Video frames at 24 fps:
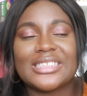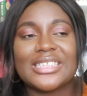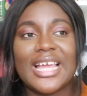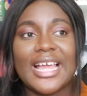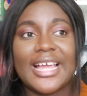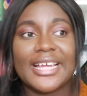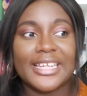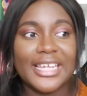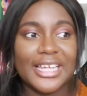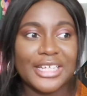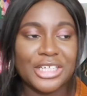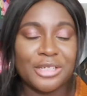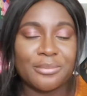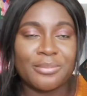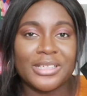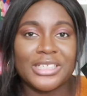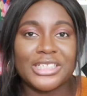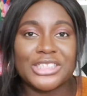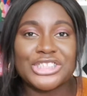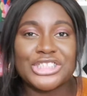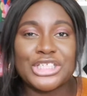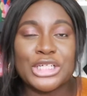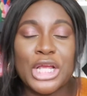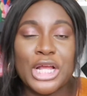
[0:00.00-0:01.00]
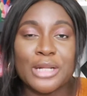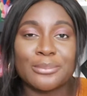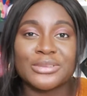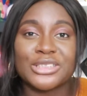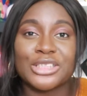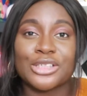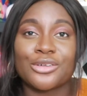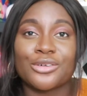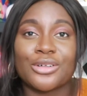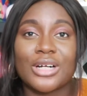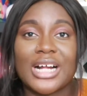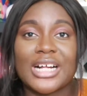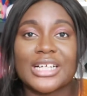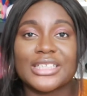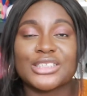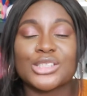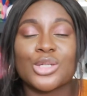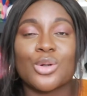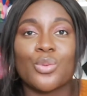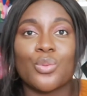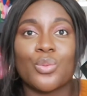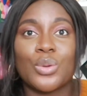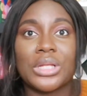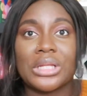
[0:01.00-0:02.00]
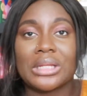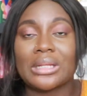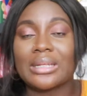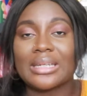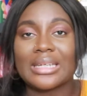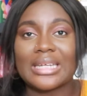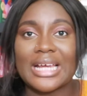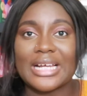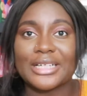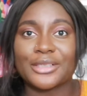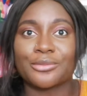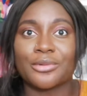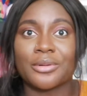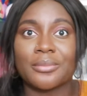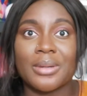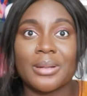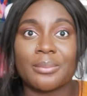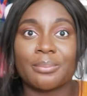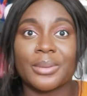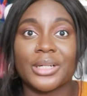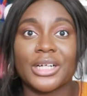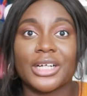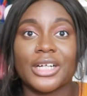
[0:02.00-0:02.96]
that anybody she comes across will not remember